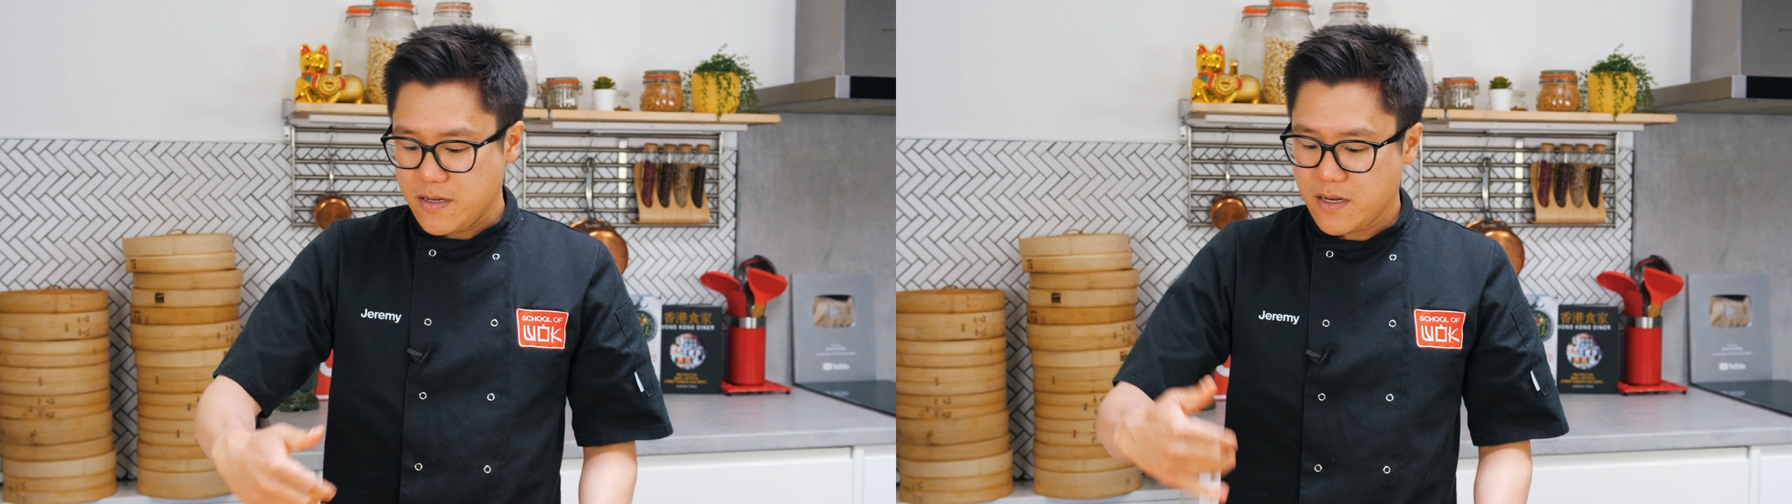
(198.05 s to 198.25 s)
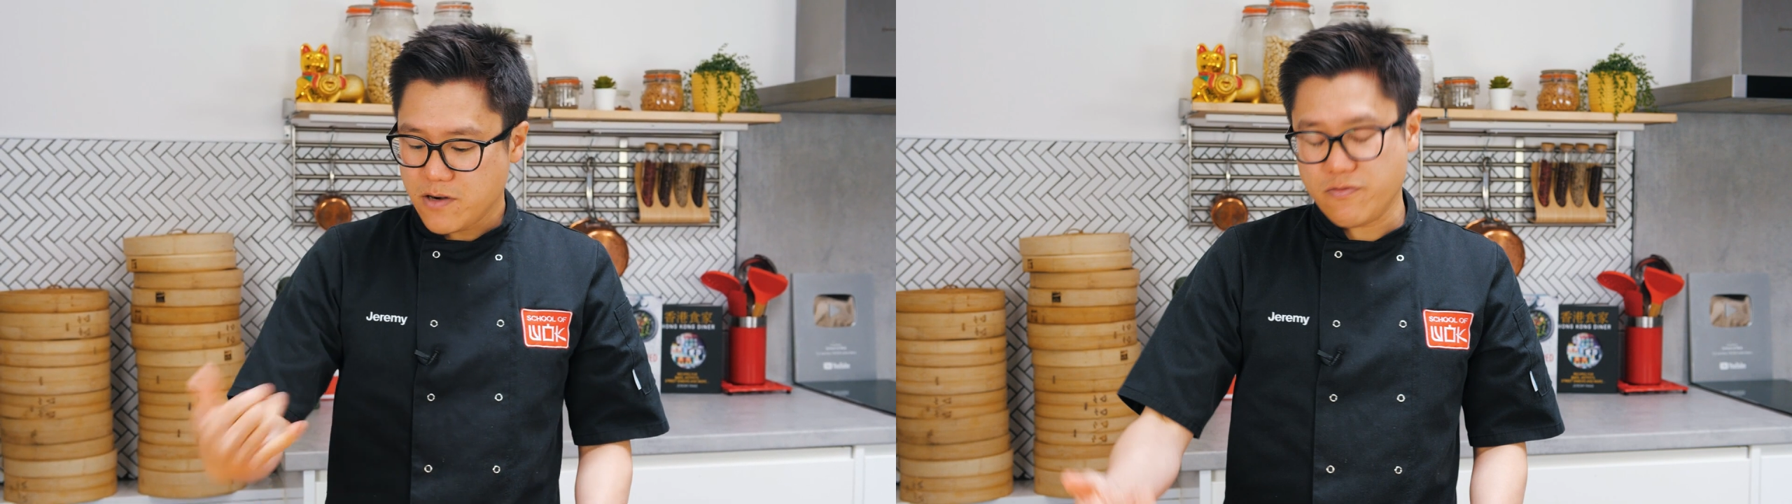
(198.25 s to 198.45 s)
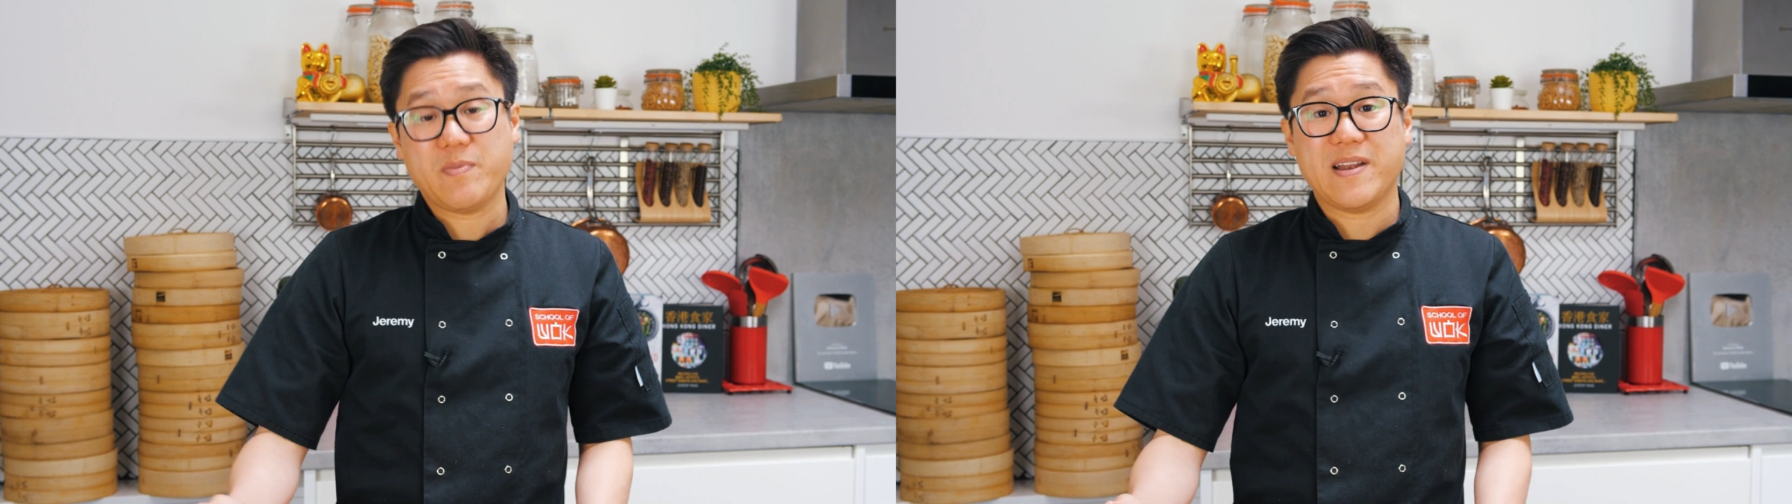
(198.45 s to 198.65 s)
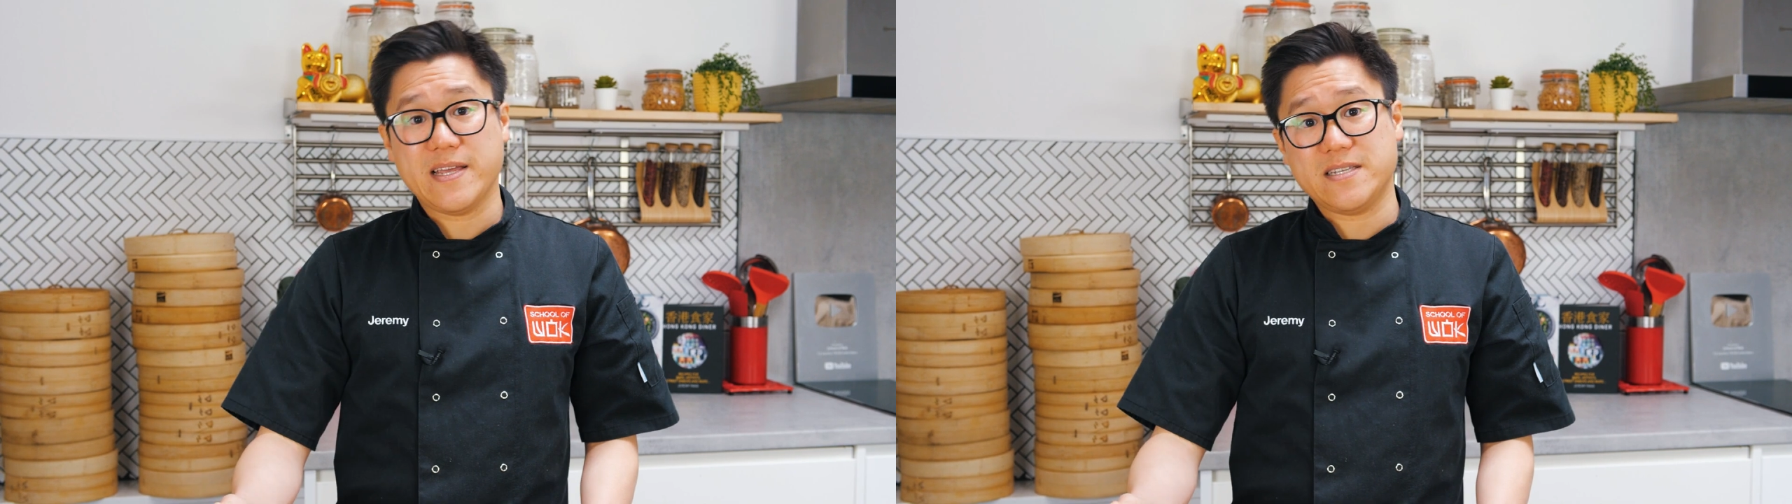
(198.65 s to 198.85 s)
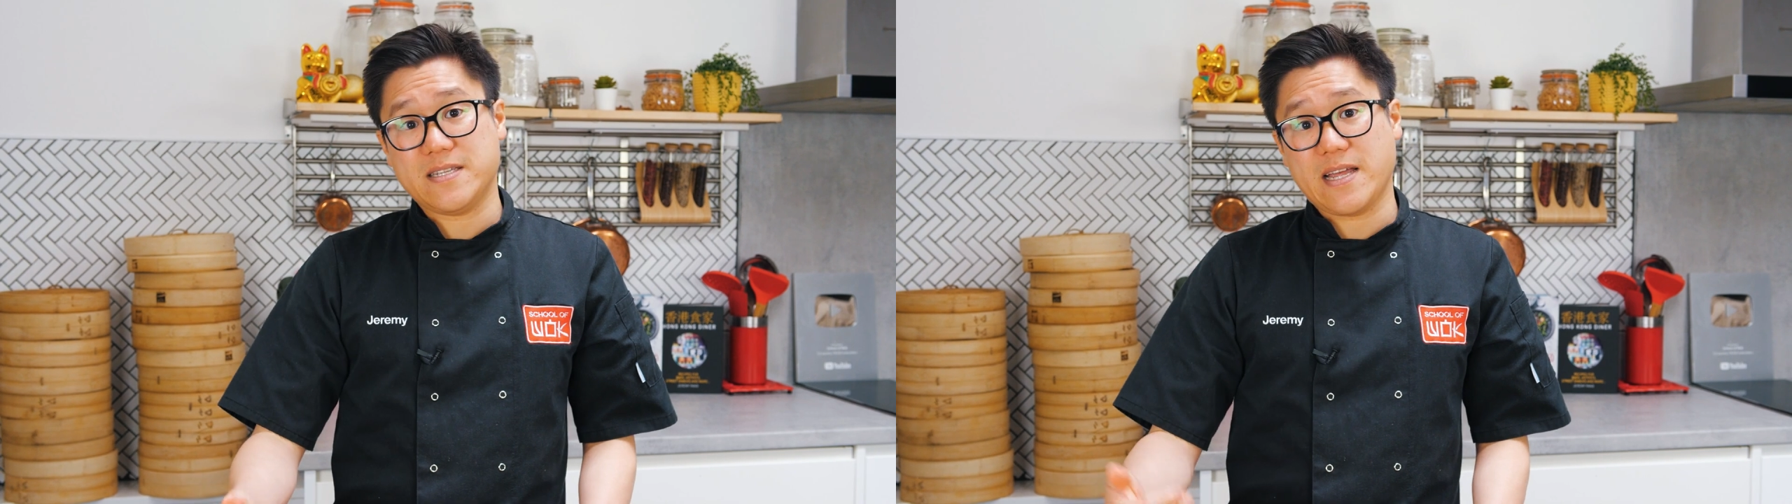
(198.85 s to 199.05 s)
then I'd
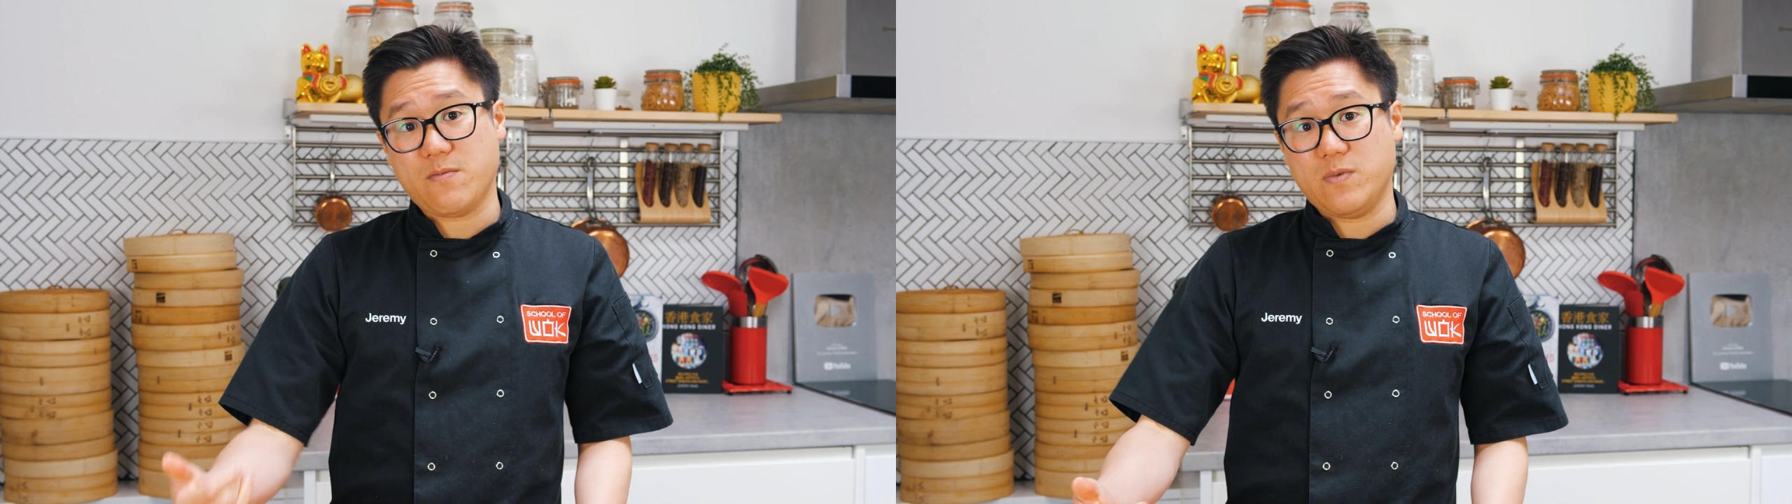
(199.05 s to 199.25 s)
replace that